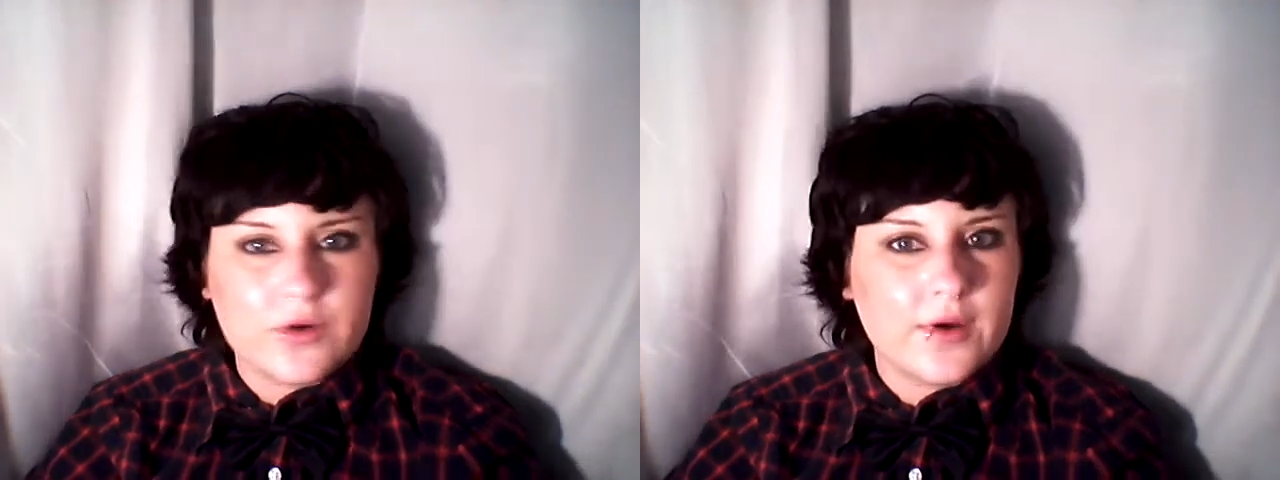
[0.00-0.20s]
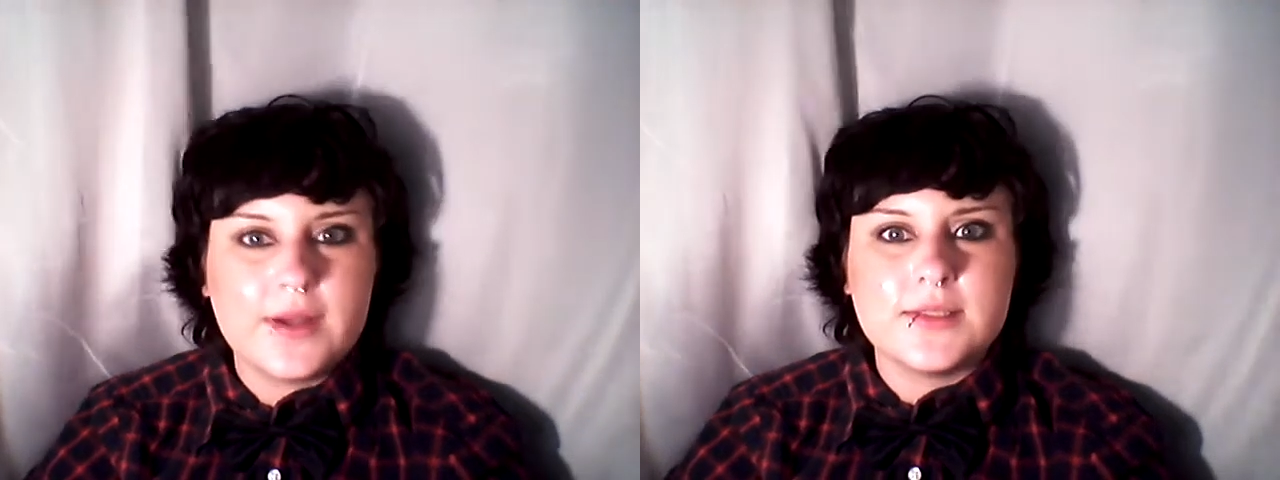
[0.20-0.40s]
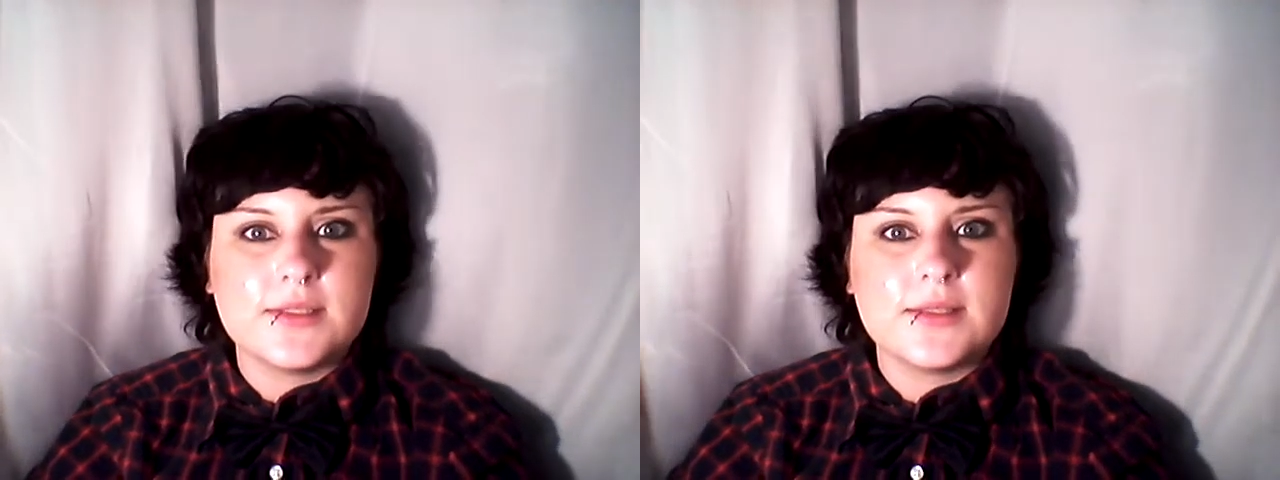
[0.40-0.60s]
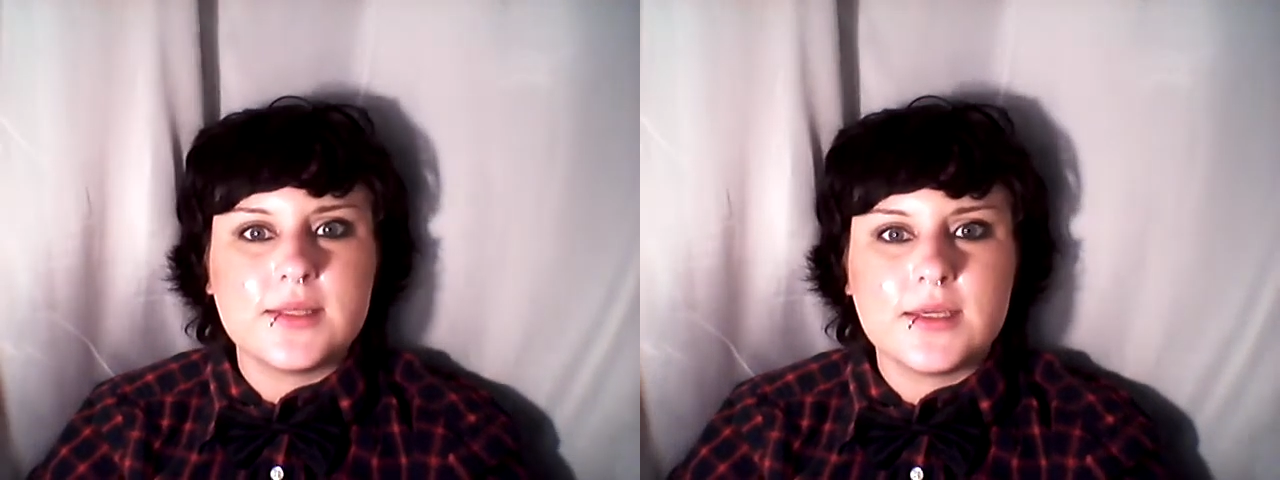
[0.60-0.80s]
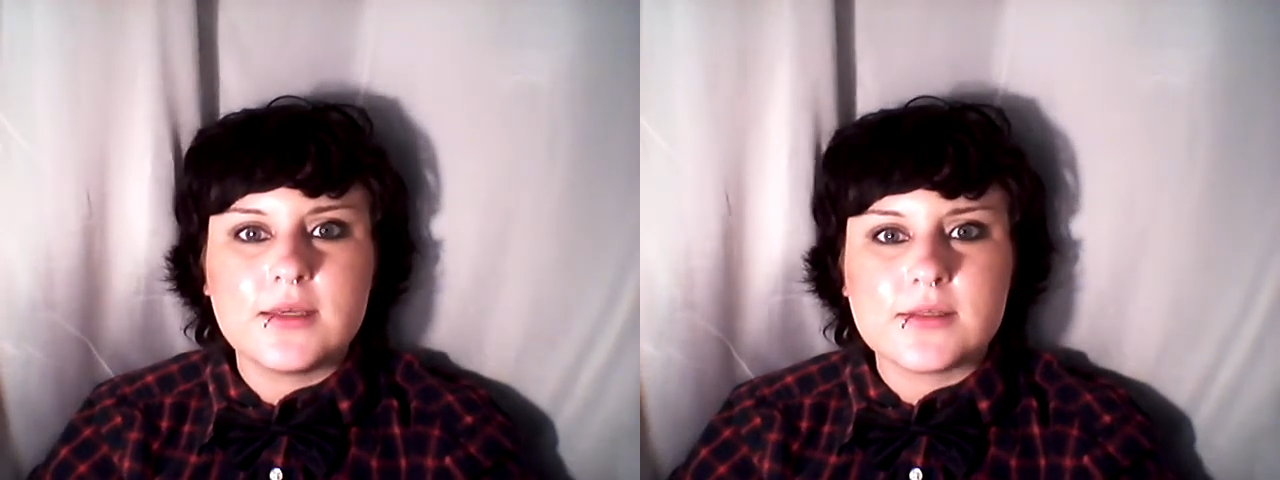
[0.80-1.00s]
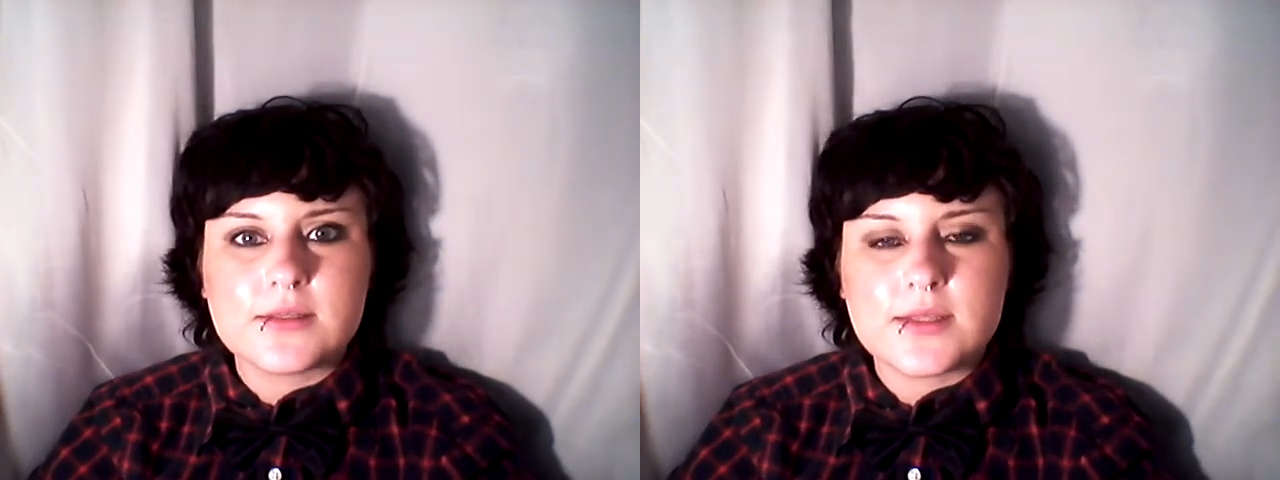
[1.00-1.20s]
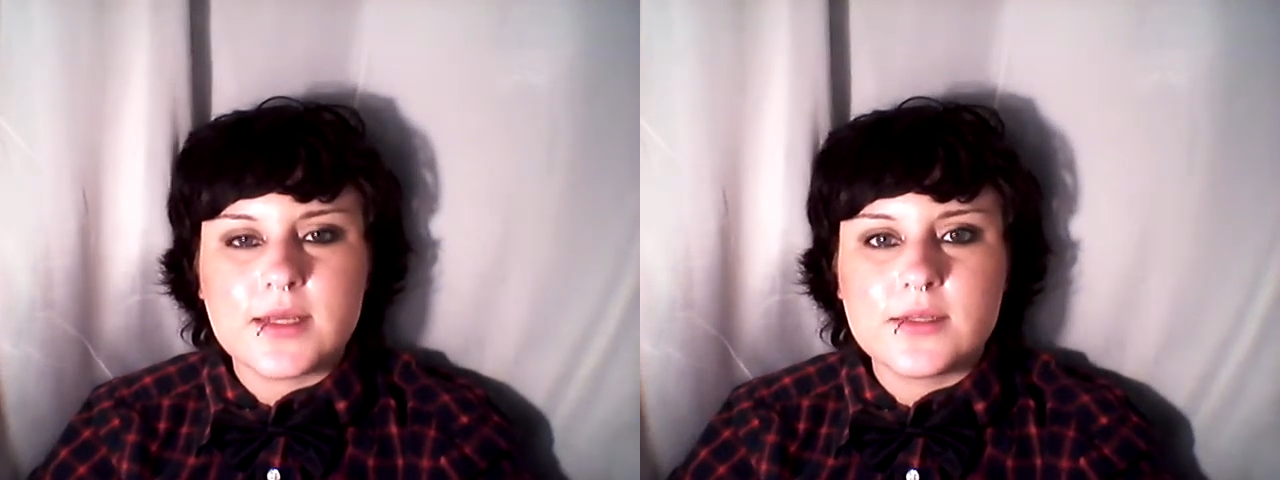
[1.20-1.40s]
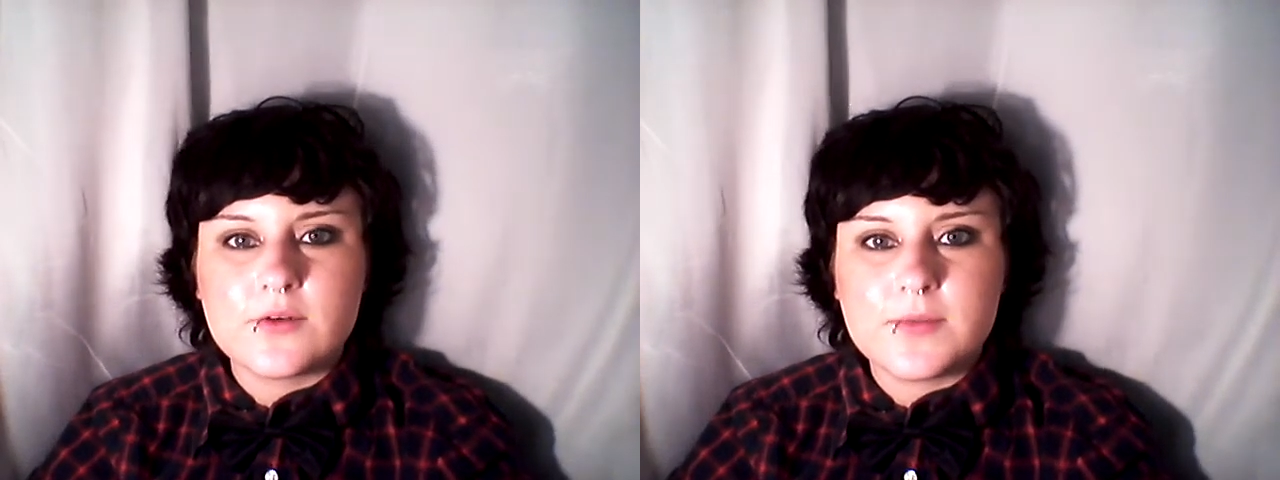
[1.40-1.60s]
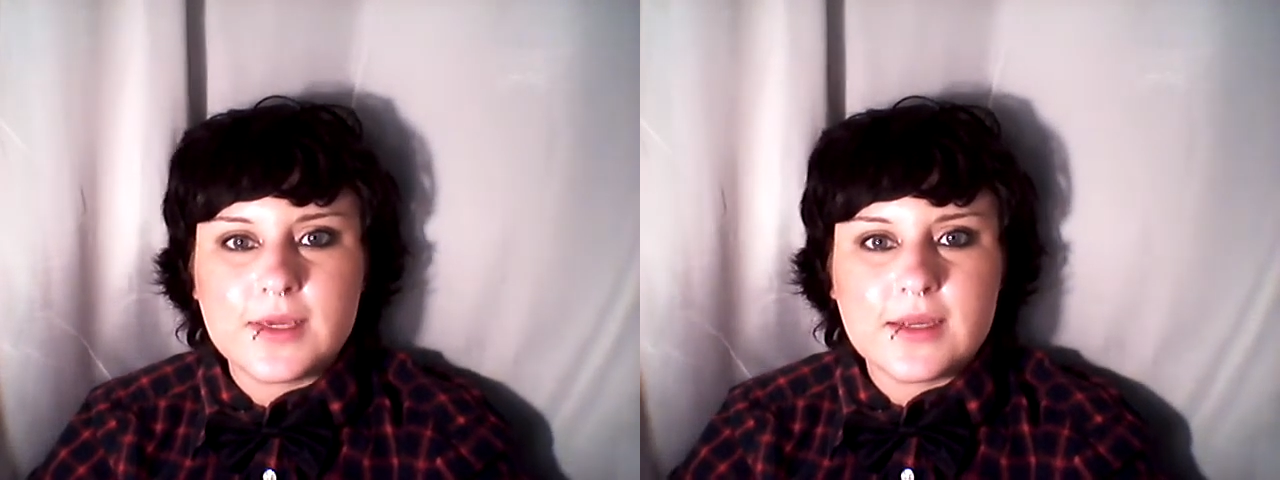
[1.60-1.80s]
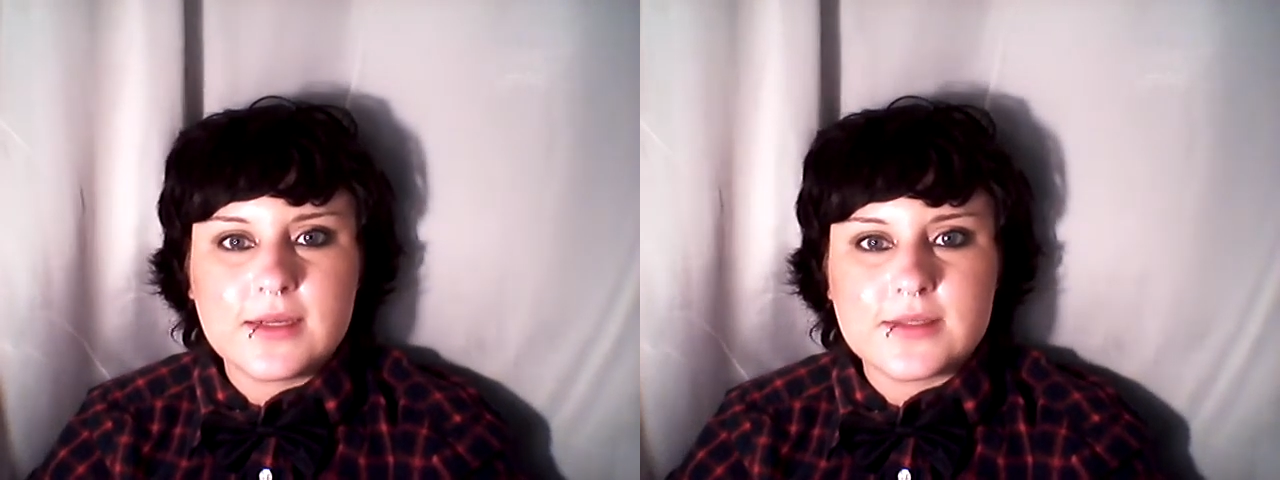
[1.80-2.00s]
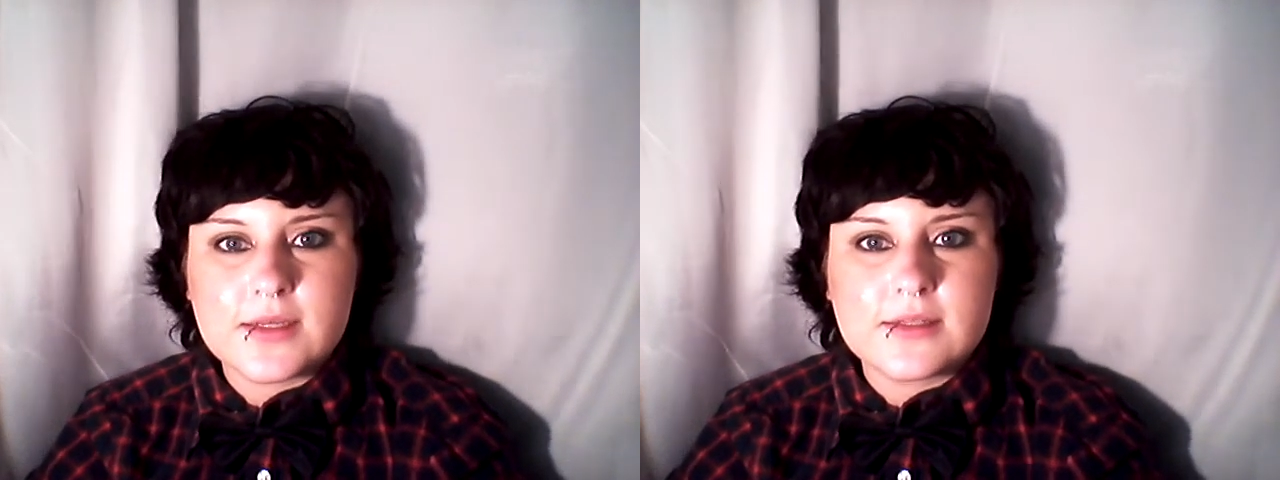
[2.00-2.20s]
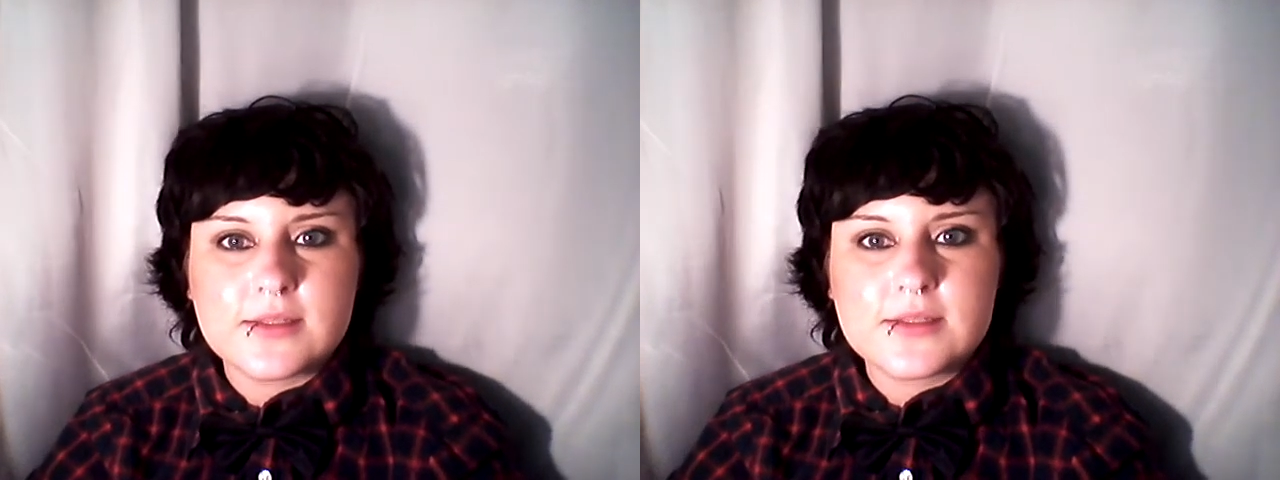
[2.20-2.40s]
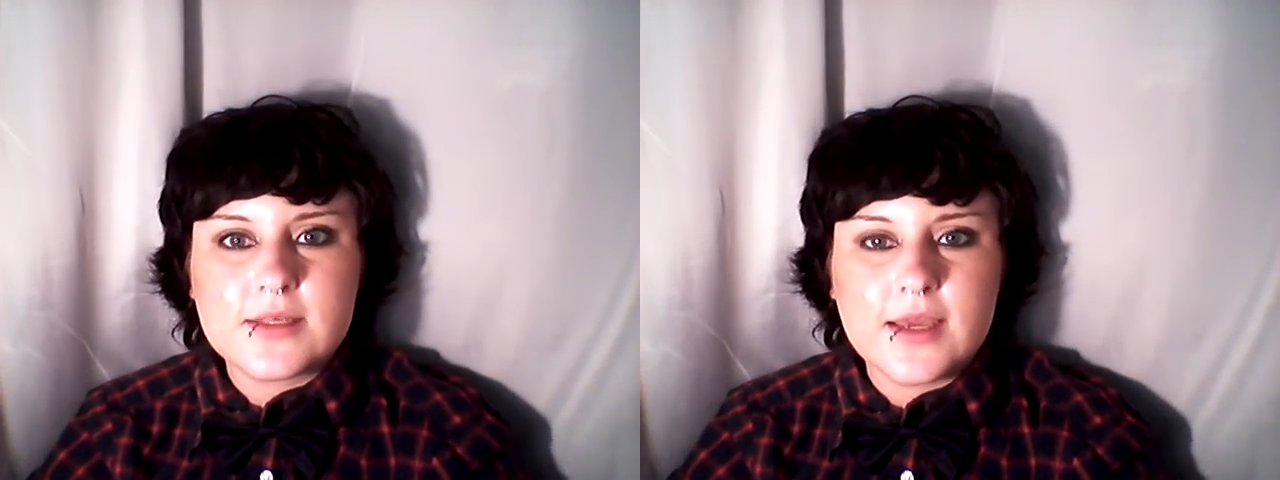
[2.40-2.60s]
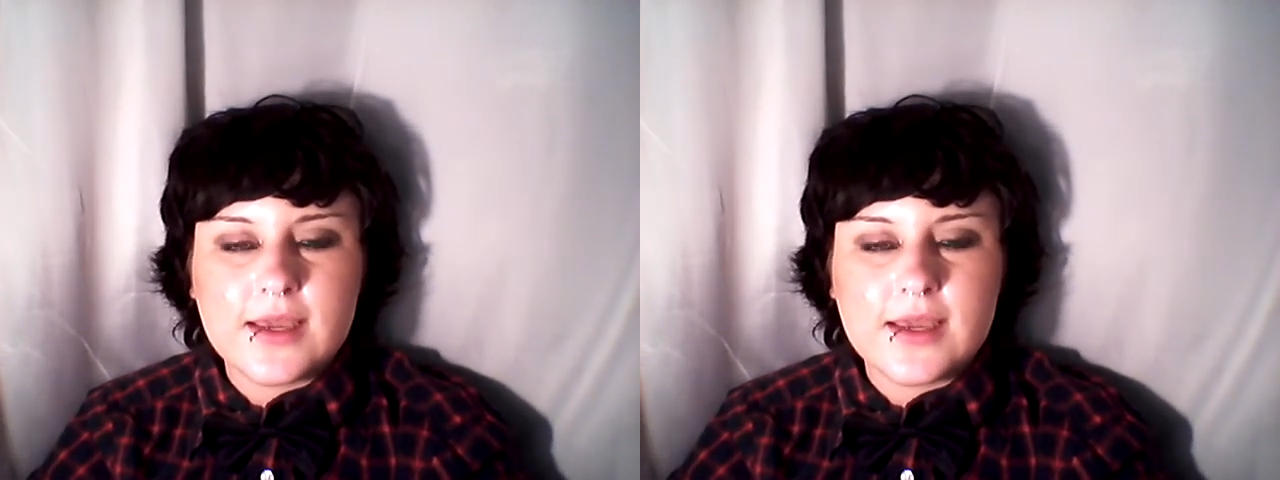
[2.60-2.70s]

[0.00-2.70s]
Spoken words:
crazy things that don't make any sense,